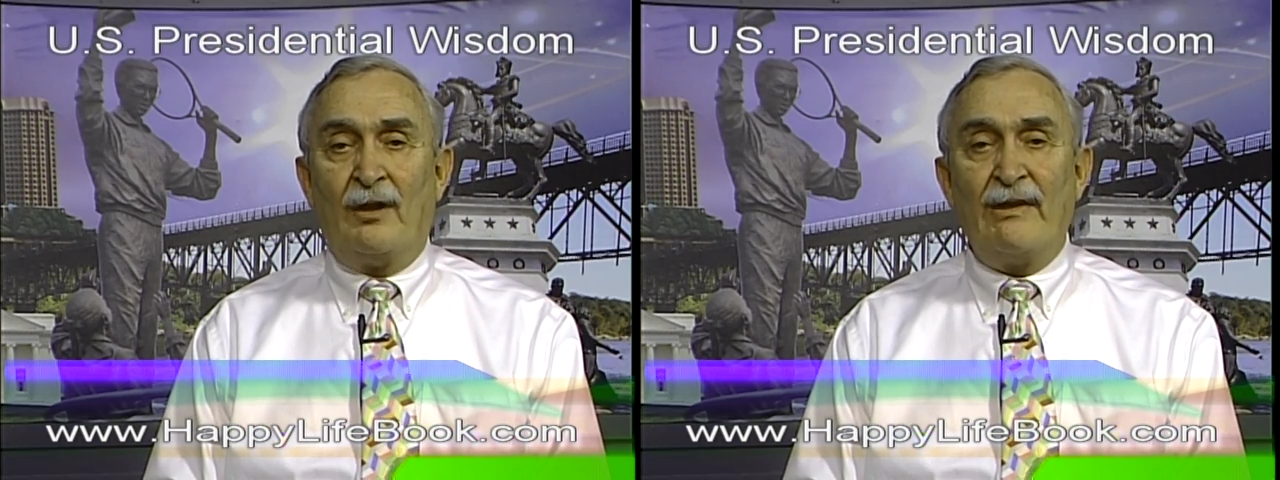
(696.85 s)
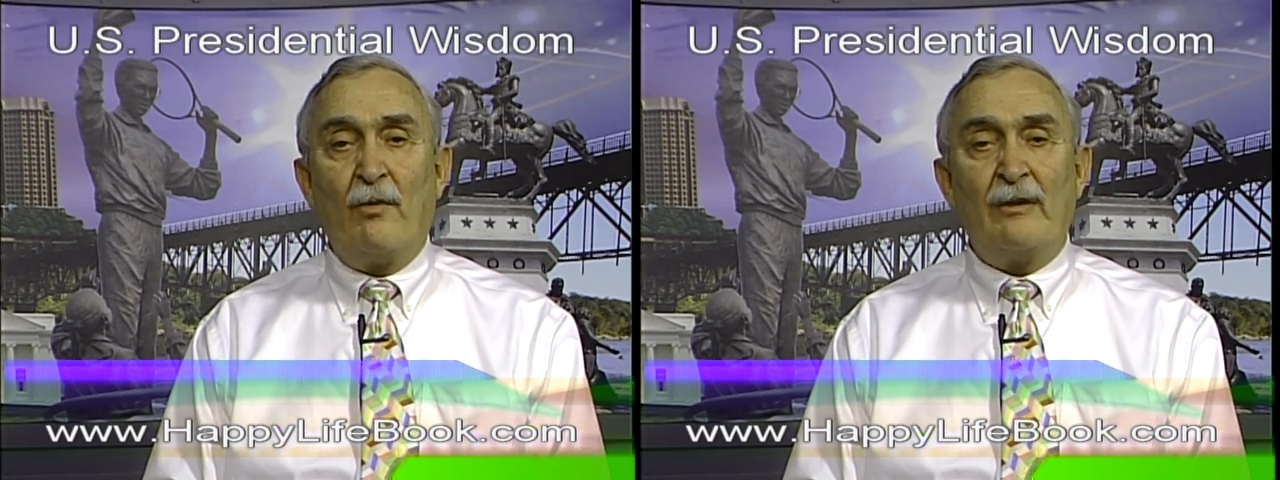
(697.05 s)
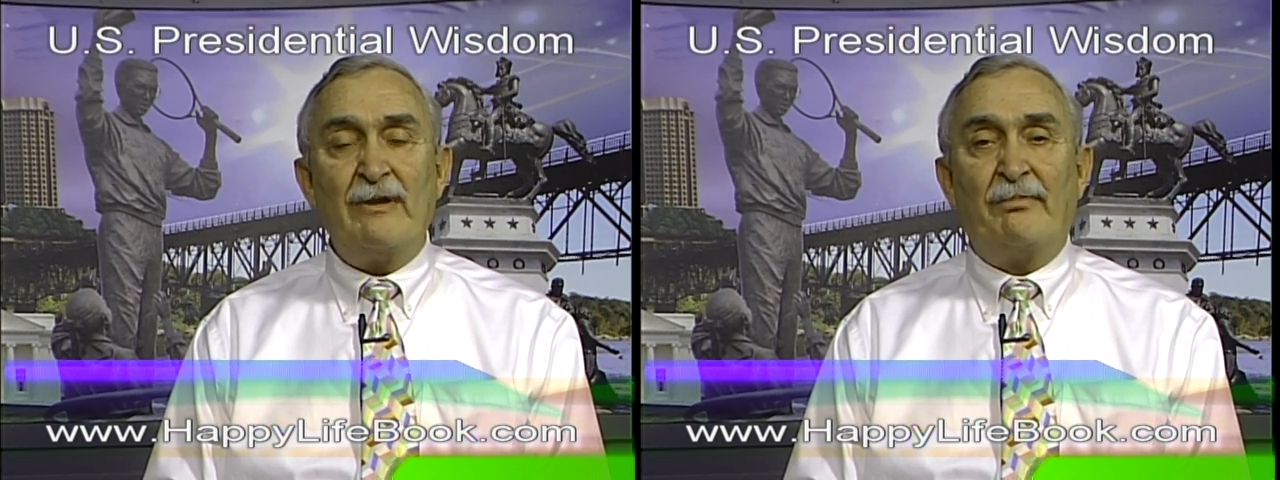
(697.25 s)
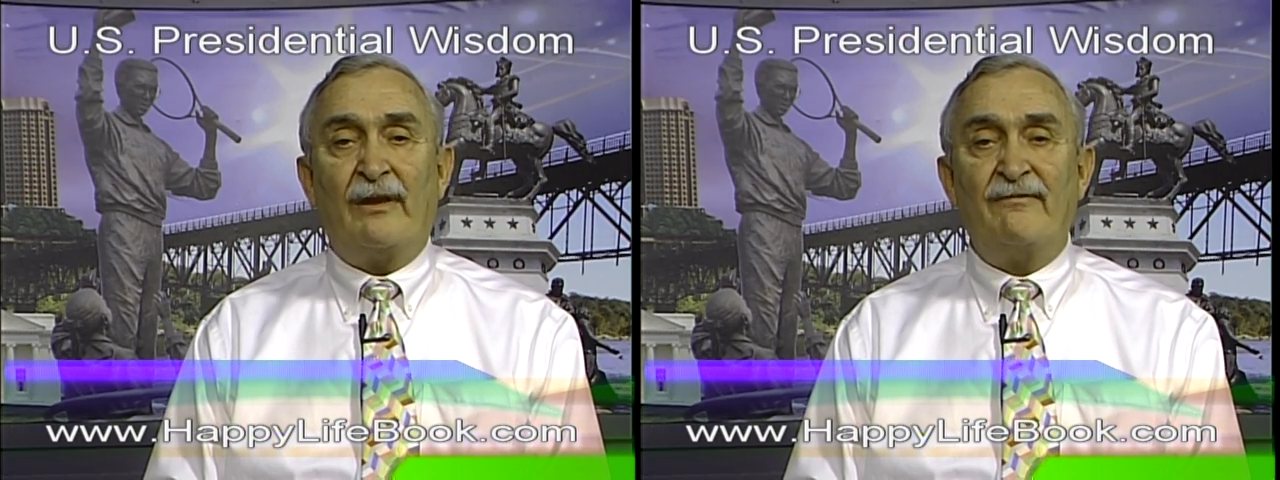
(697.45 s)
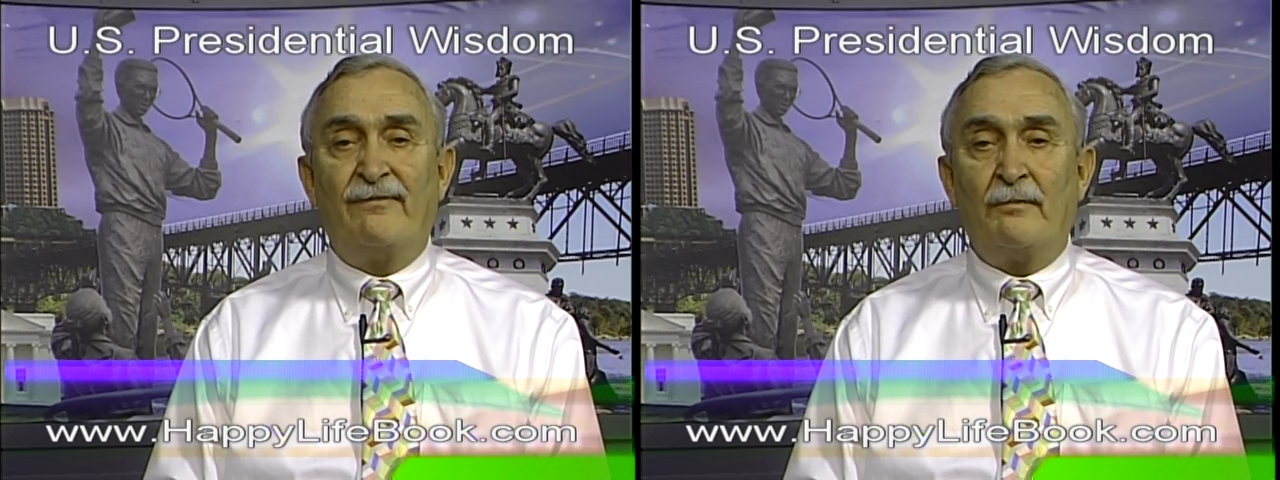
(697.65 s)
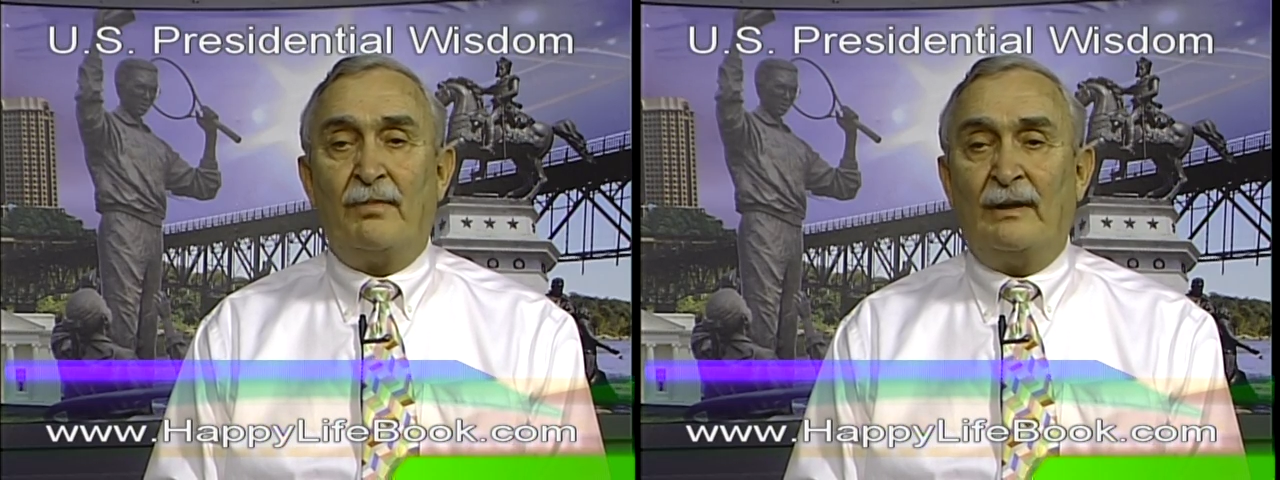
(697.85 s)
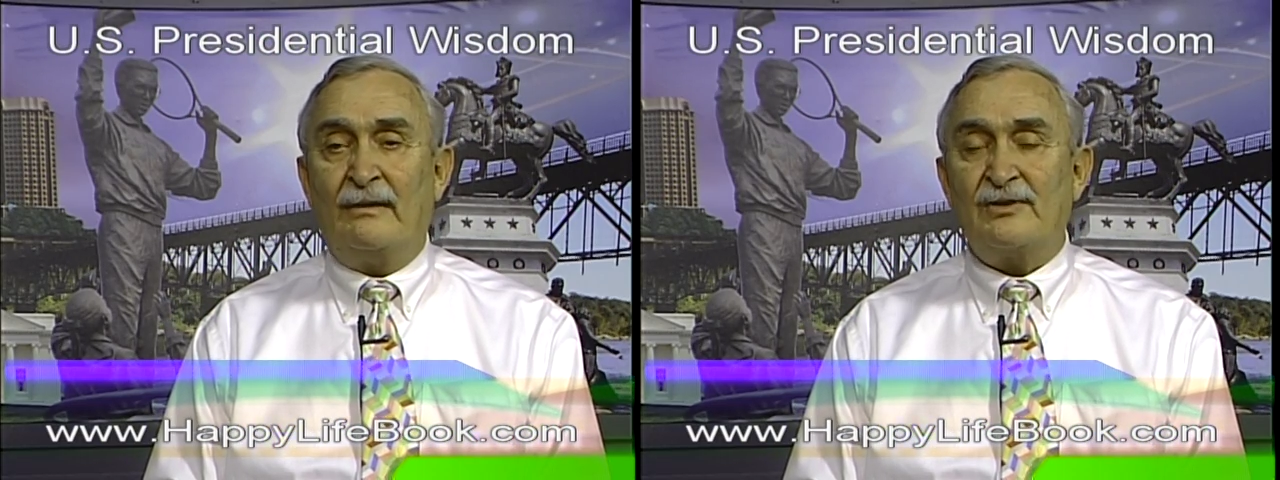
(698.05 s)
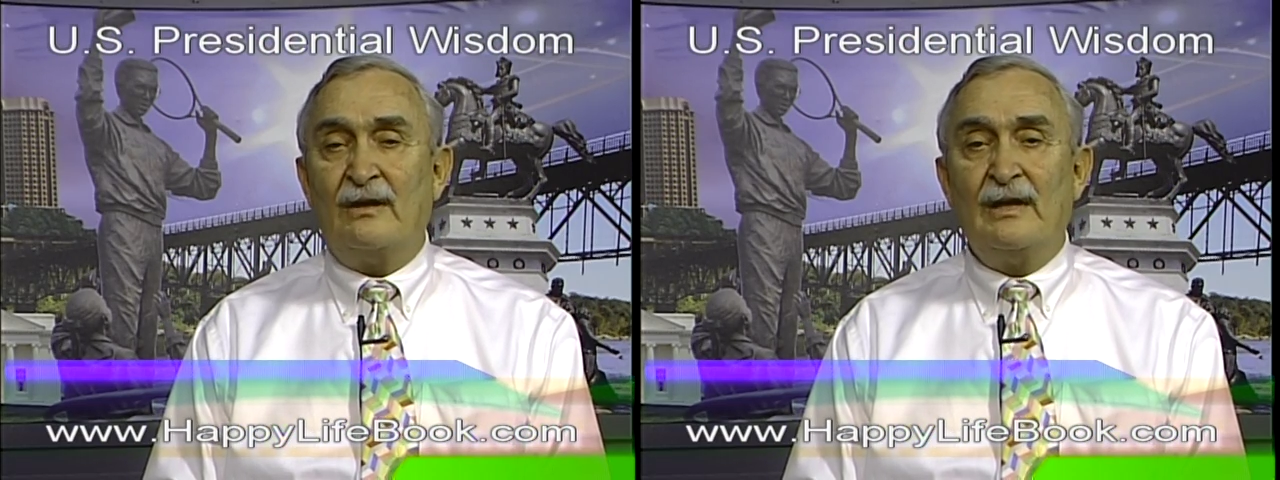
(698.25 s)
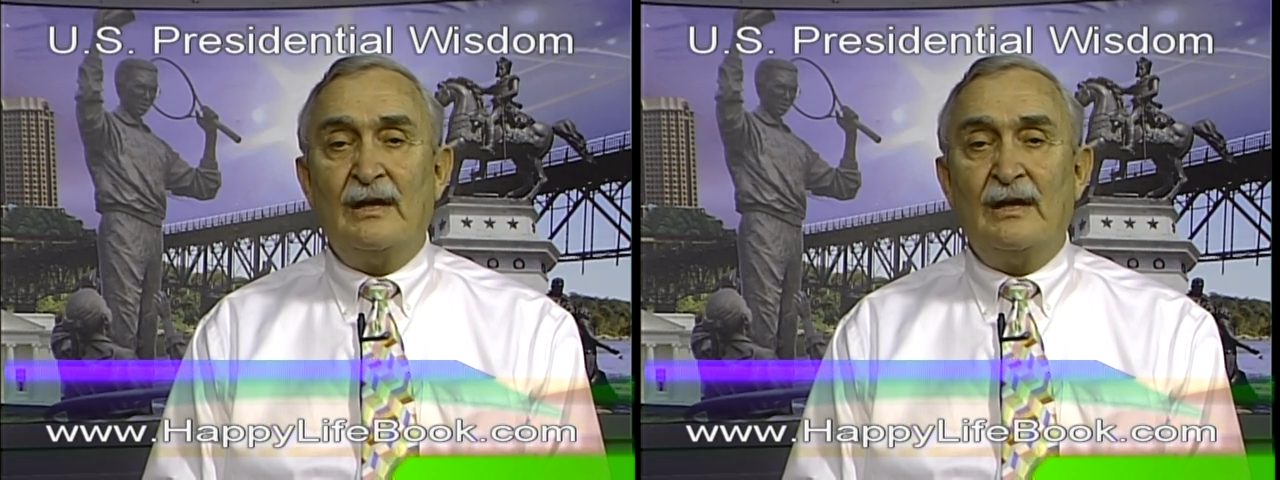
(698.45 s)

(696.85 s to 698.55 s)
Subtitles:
They wanted me to play football as a